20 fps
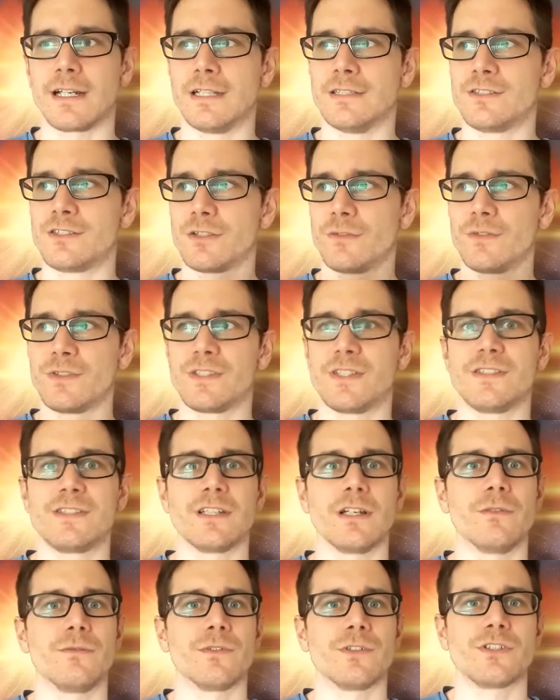service to
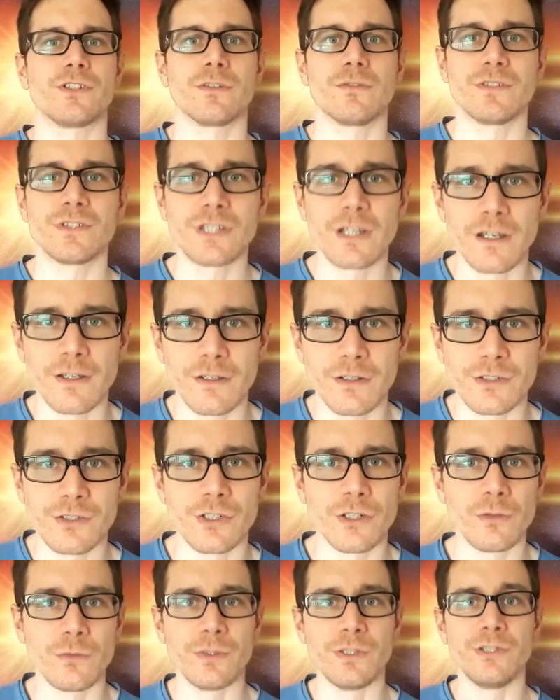self or service to
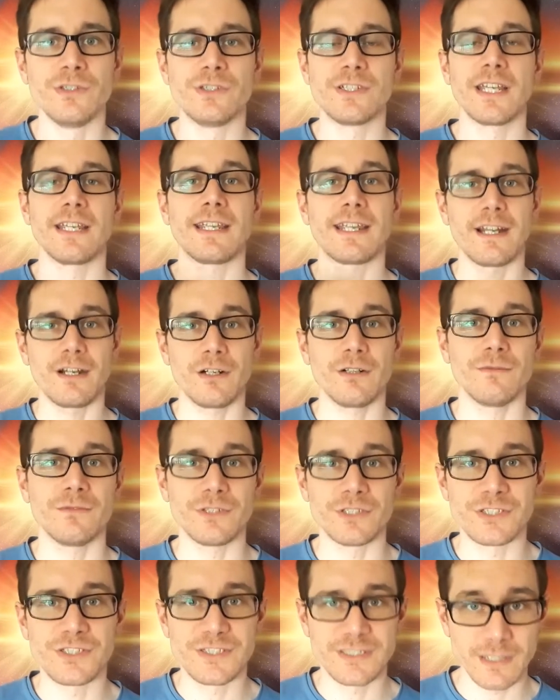others. When you take care of
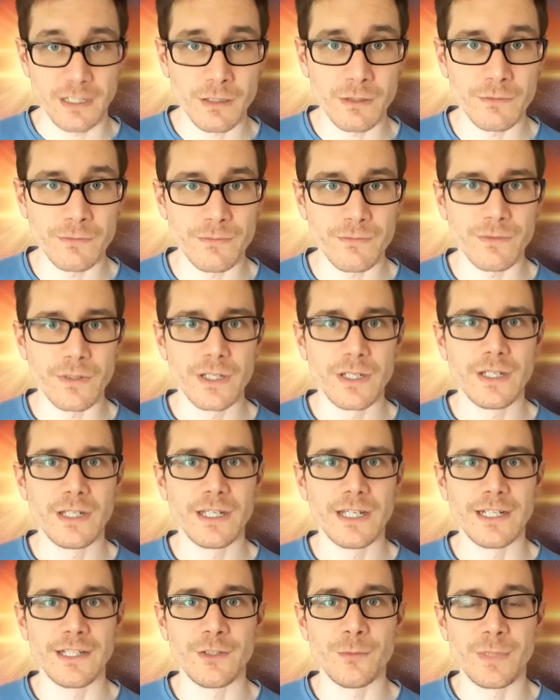yourself
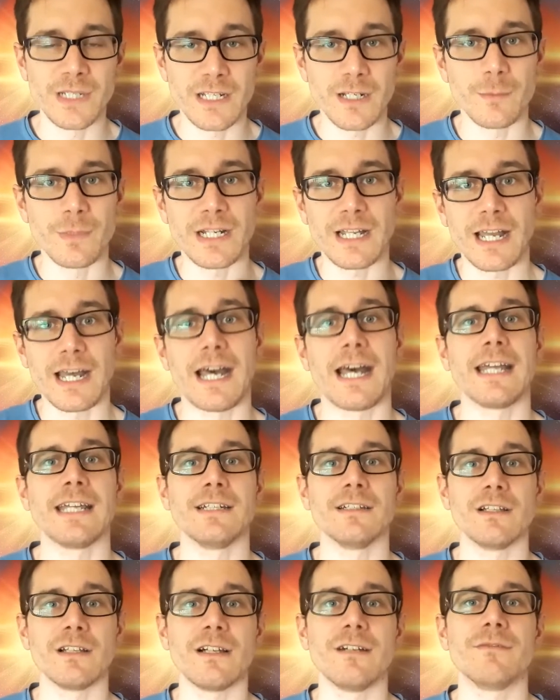and you become a
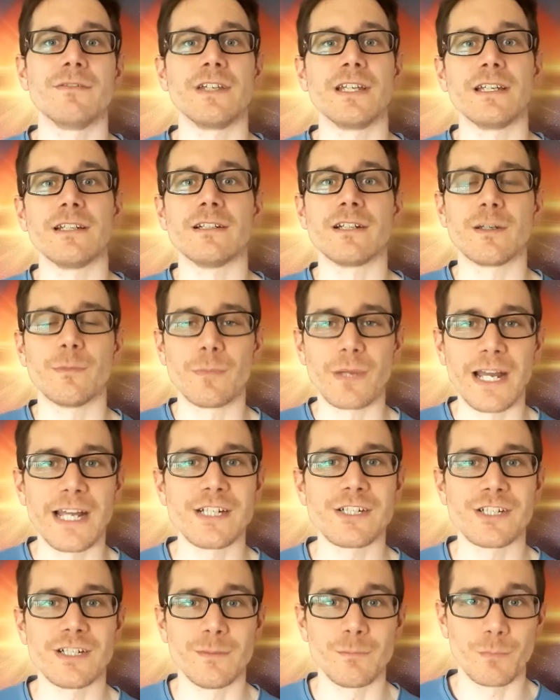kind, loving,
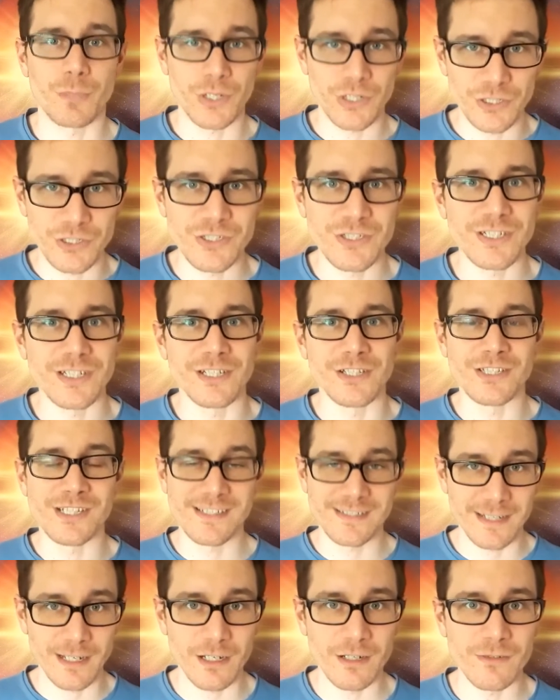compassionate person
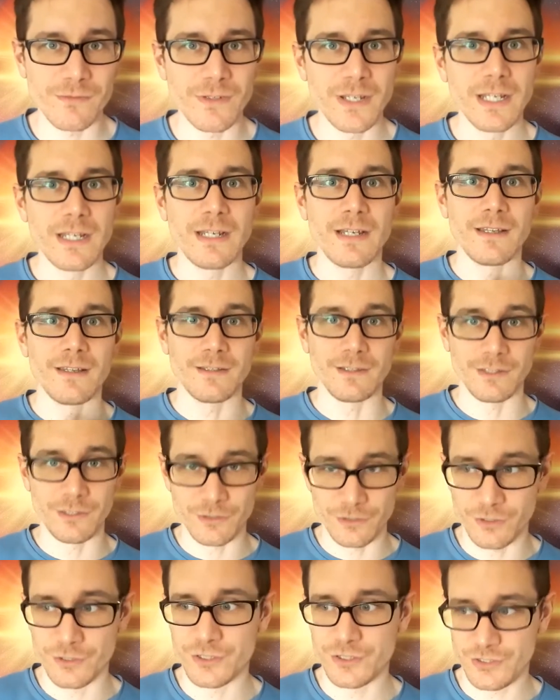yourself,
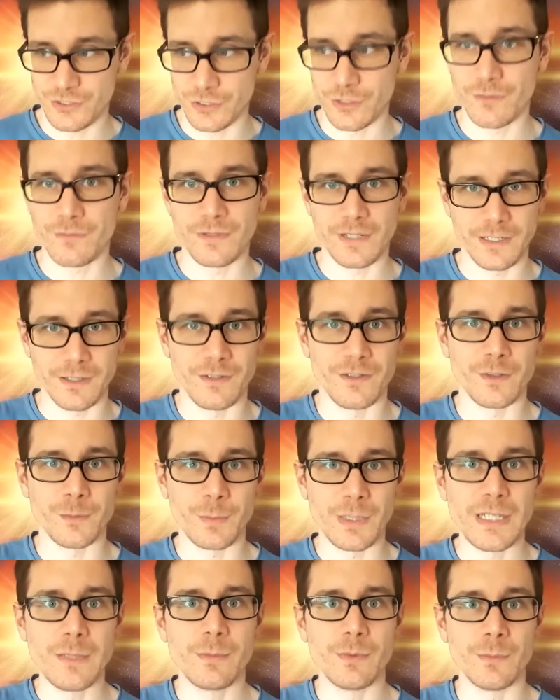you're serving other
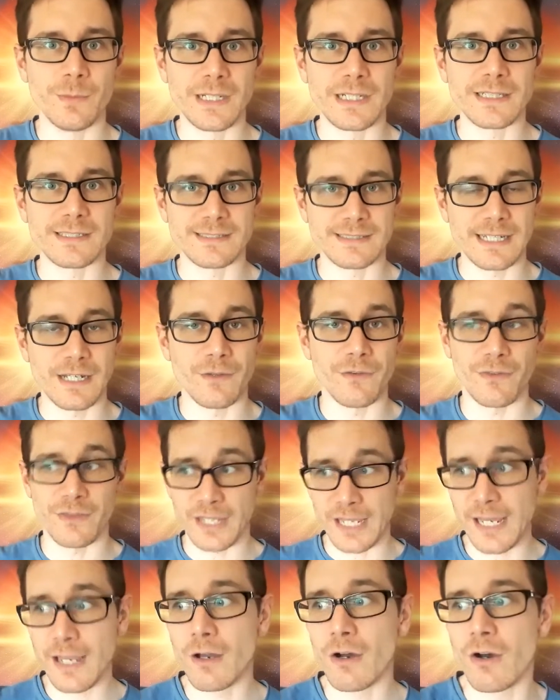people, because now
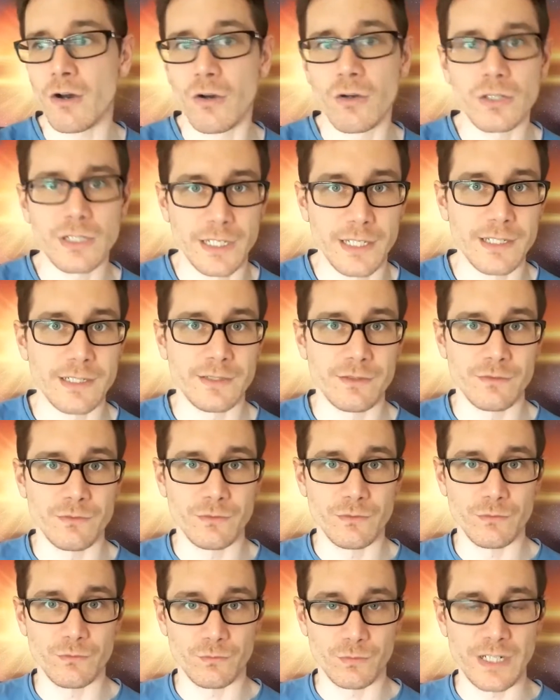they all
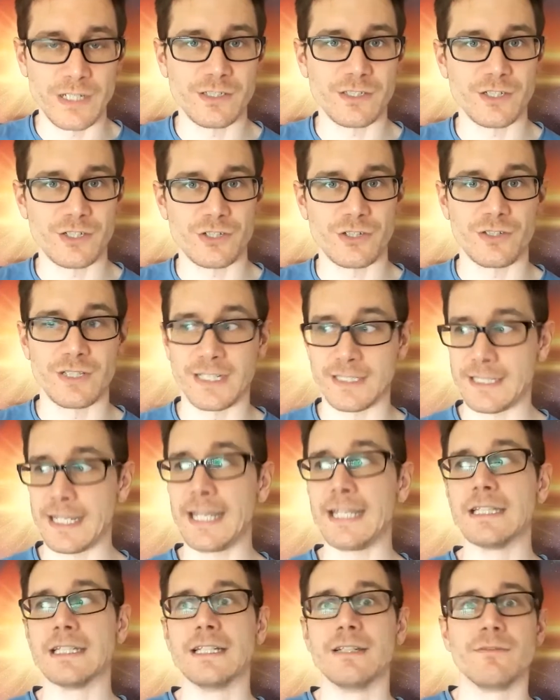can rest assured that
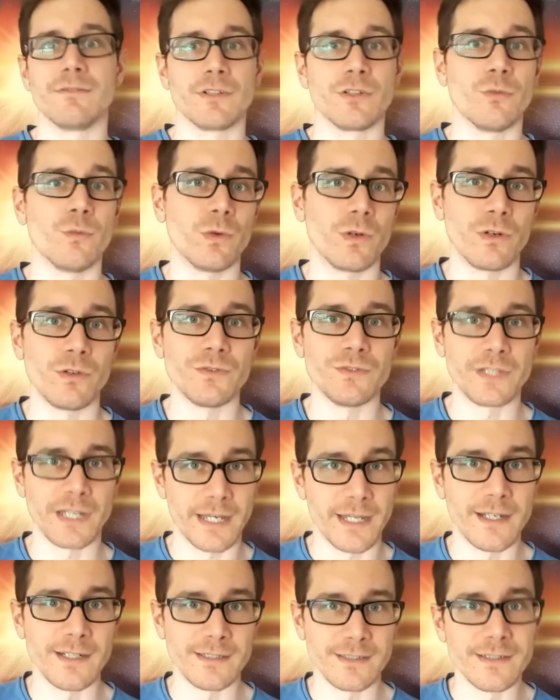they live in a world
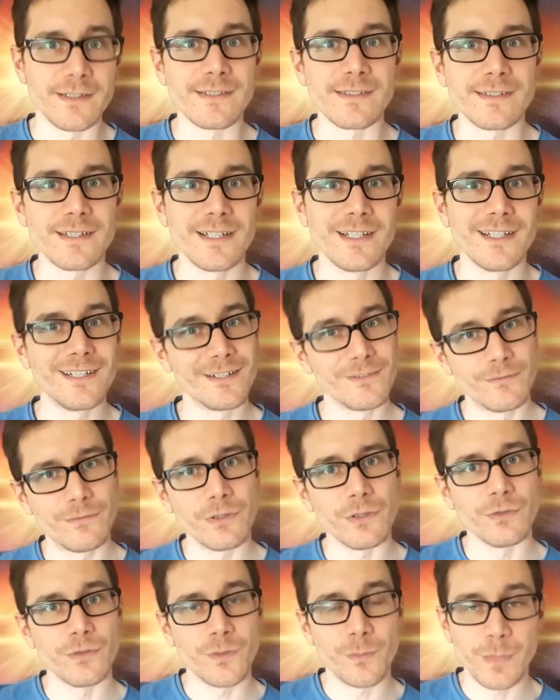that is
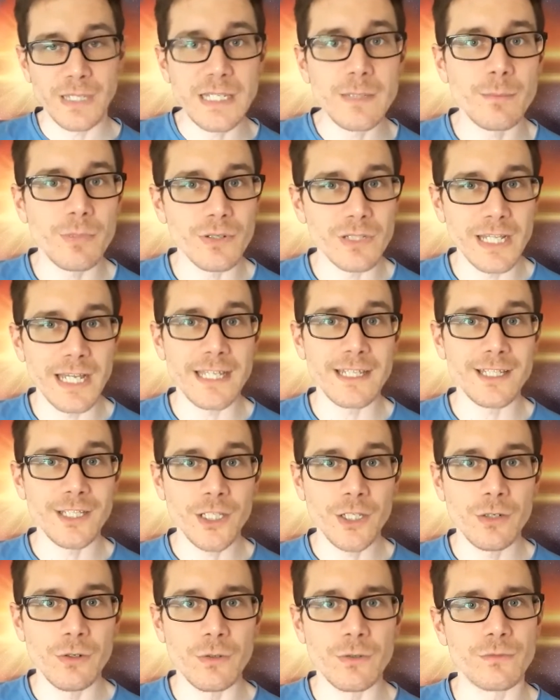filled with people like
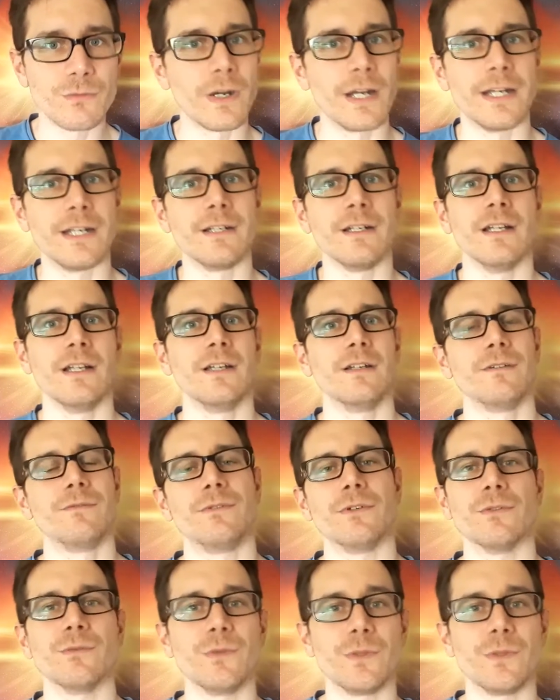you, right? Filled